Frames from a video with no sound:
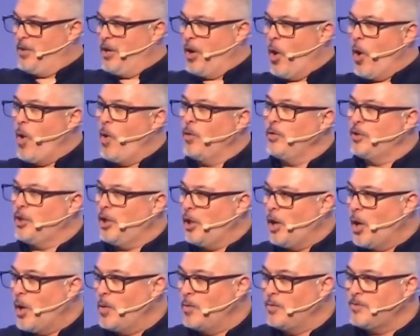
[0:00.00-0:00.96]
the old
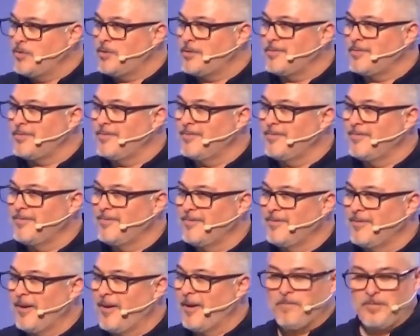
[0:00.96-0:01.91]
clothes.
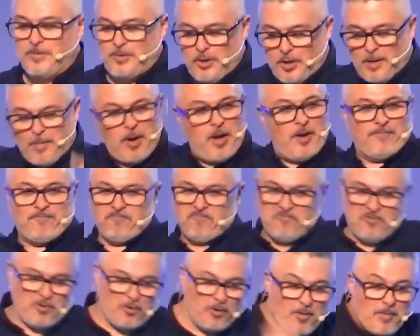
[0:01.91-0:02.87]
Took
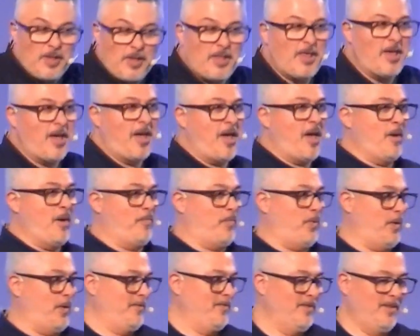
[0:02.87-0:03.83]
them off. Threw them in the
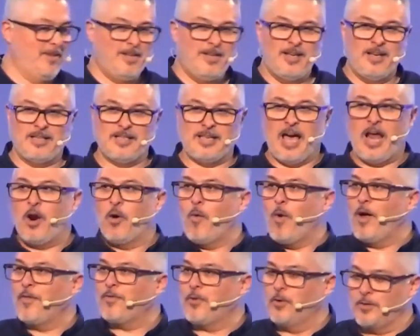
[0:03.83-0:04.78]
hamper.
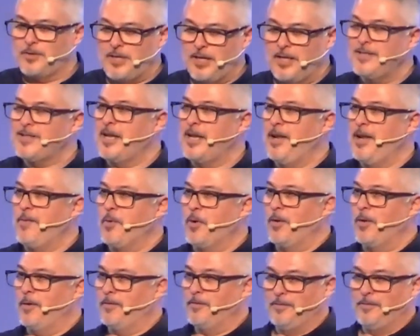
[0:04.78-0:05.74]
Because I don't want those things
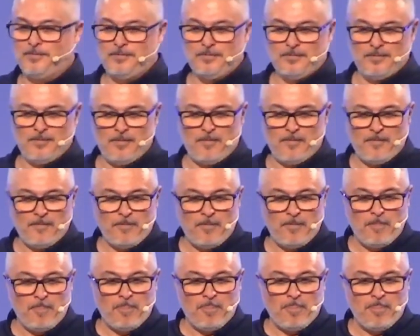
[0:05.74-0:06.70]
anymore.
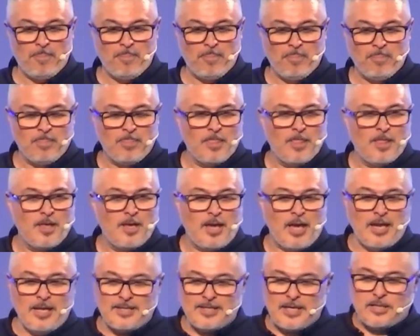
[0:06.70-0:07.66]

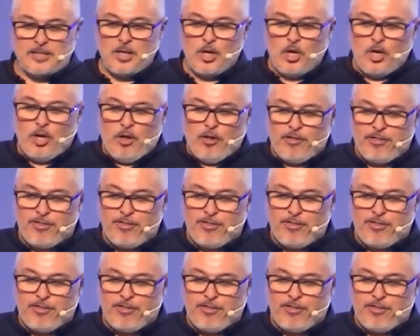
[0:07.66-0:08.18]
And he says,